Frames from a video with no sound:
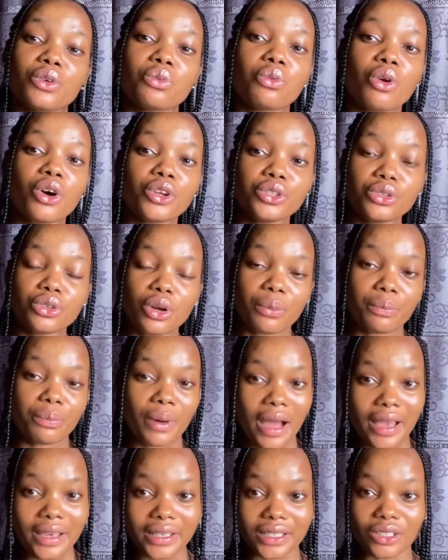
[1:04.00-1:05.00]
one you're
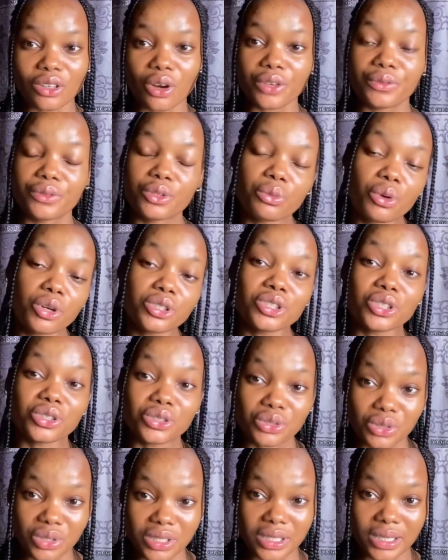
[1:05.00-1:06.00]
buying or if the one you're
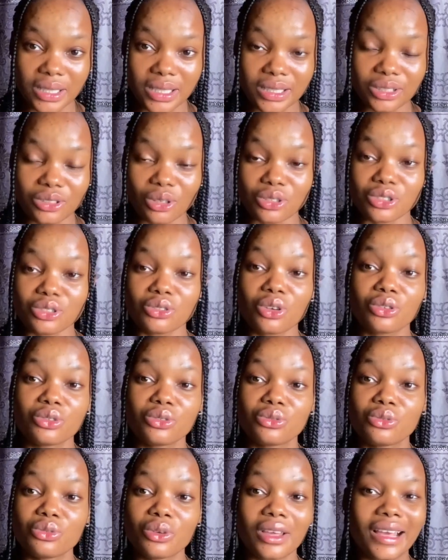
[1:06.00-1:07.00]
using does not
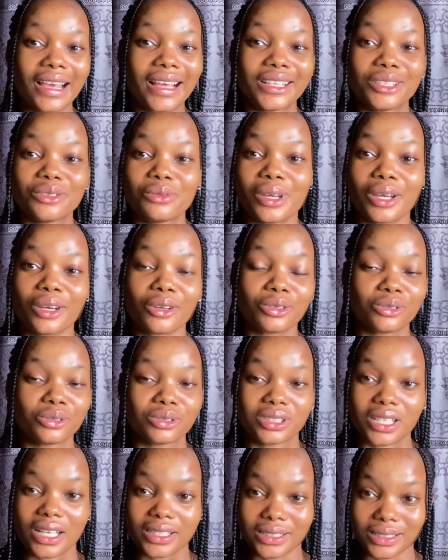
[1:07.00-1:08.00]
look anywhere
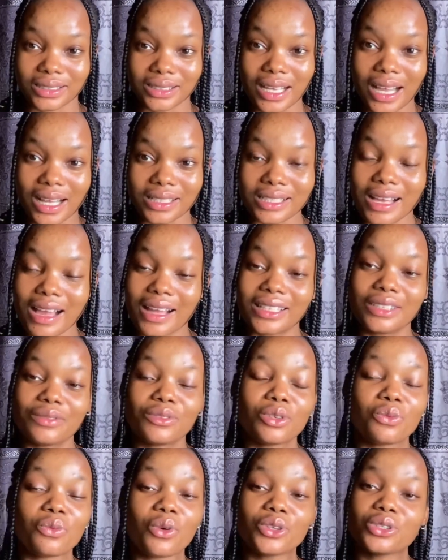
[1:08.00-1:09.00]
closer to that, and if
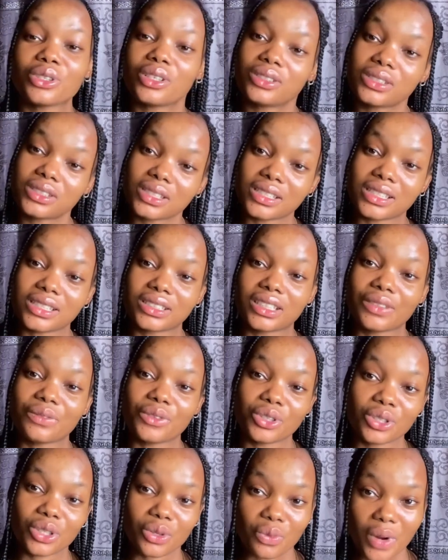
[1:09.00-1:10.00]
the one you're using is
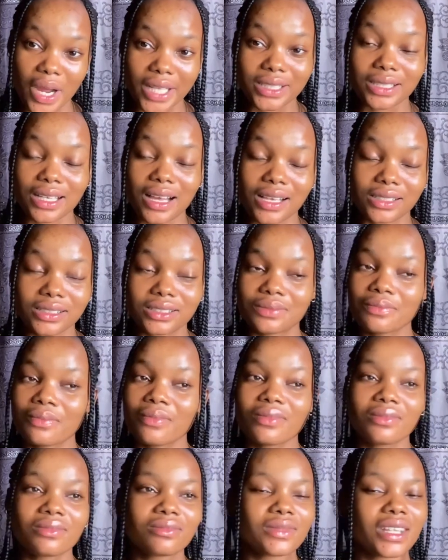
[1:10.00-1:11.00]
giving you a white cast,
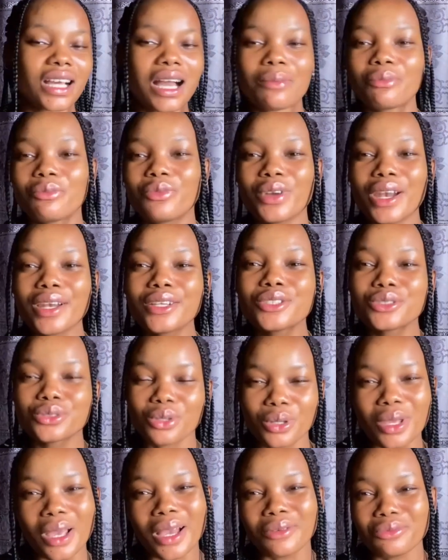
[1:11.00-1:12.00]
I'm very
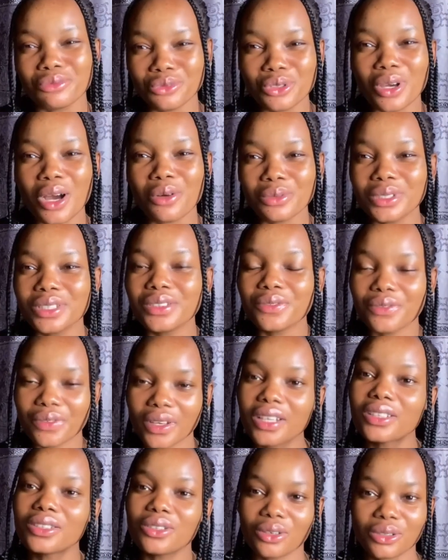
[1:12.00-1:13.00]
sure you are with the
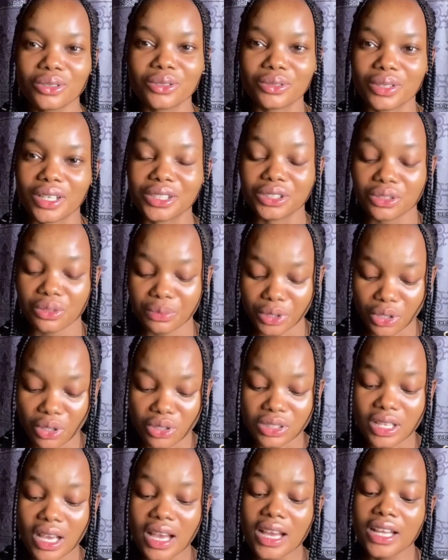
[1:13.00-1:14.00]
fake Dr. Rashel,
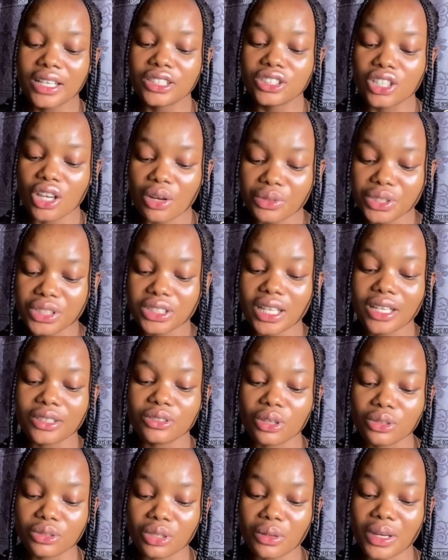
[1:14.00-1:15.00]
because the original
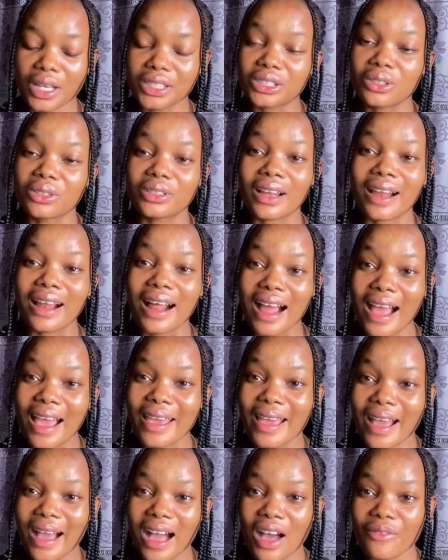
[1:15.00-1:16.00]
Dr. Rashel that
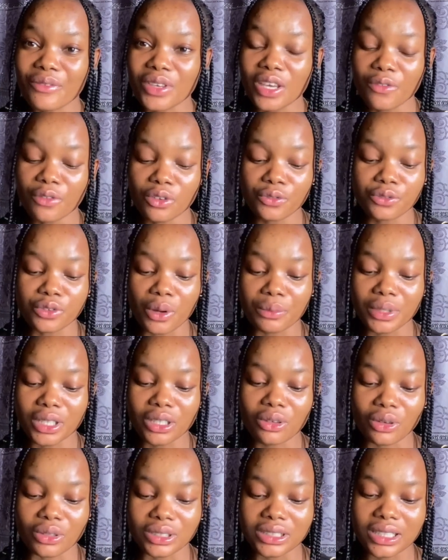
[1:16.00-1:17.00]
I have, even from the
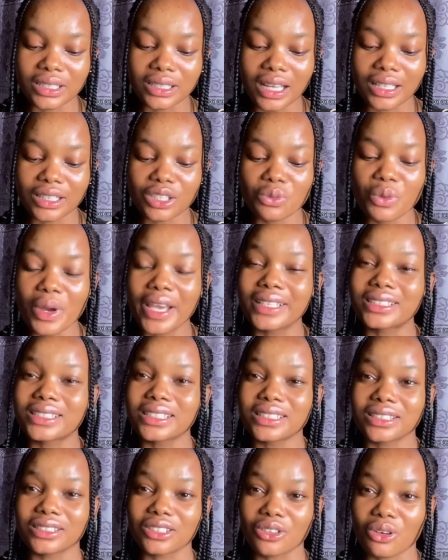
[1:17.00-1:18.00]
container, the way it
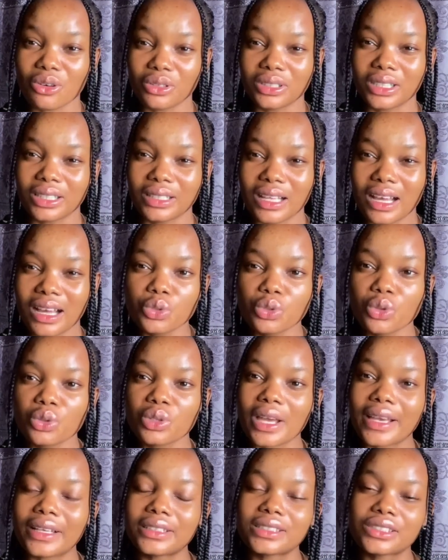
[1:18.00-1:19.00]
is in the container, know
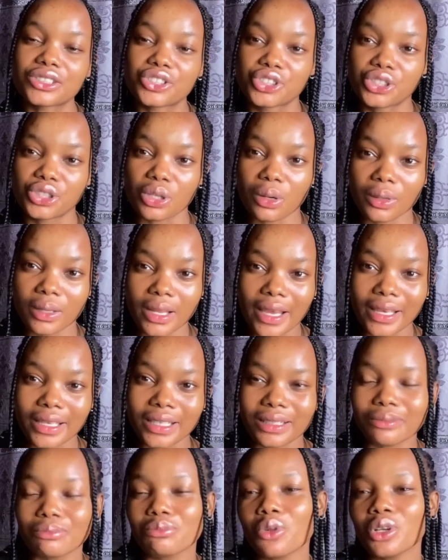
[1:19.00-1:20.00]
that it is gel,
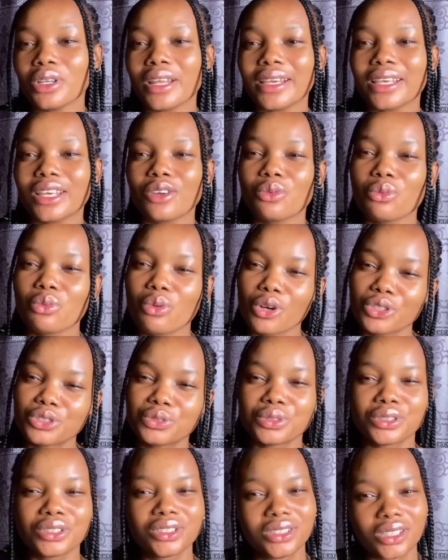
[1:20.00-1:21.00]
like more like a
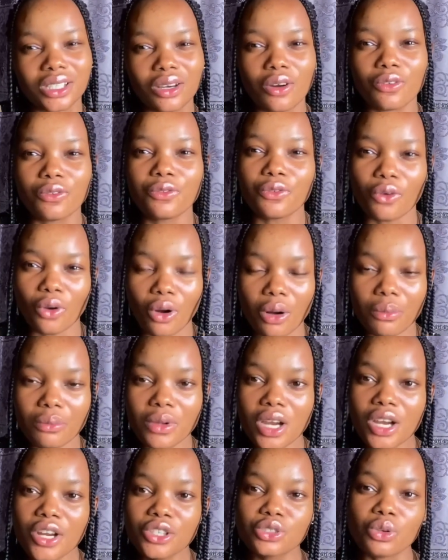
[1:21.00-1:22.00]
watery gel form.
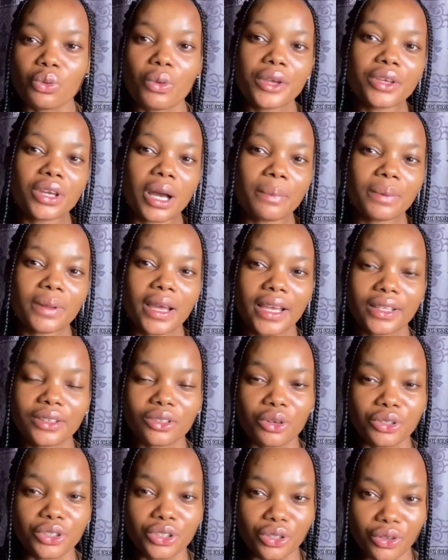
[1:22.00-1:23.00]
So when you apply it
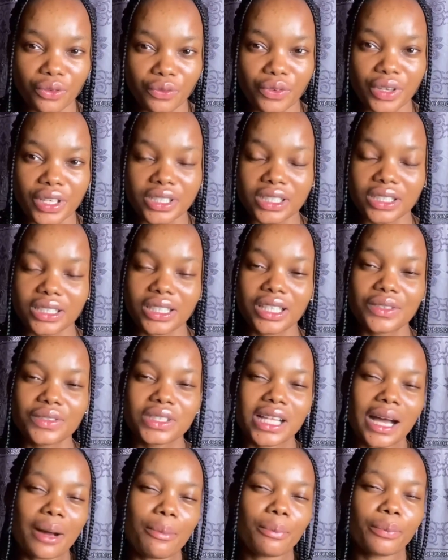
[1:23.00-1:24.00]
on your face, it gives
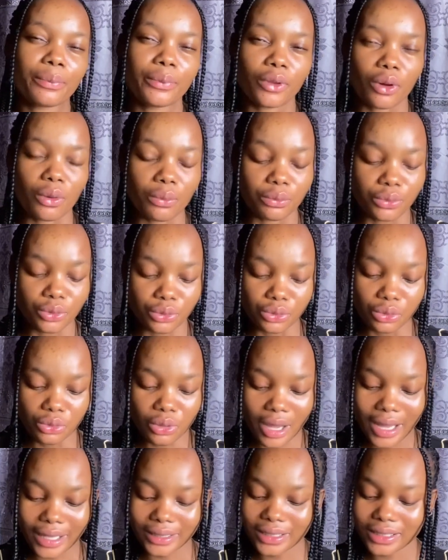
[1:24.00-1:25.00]
that plump
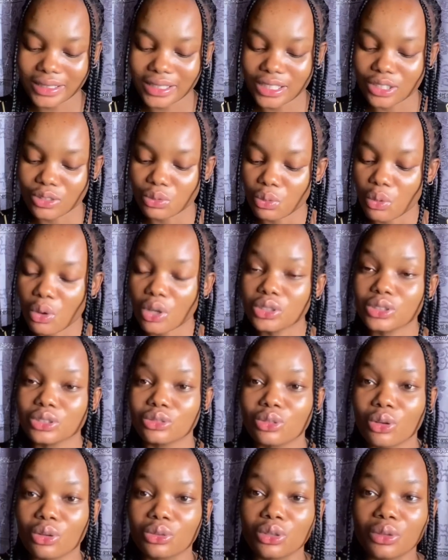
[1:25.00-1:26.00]
look, and this is what
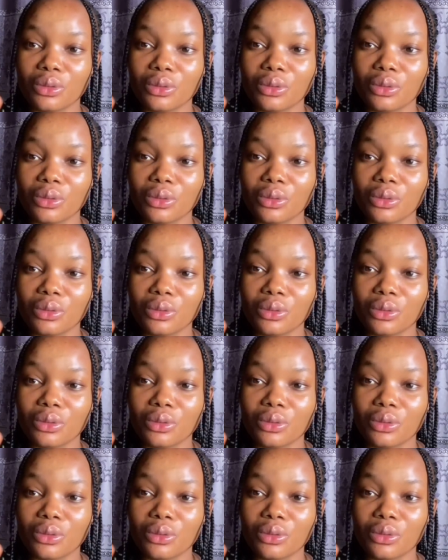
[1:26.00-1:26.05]
Dr.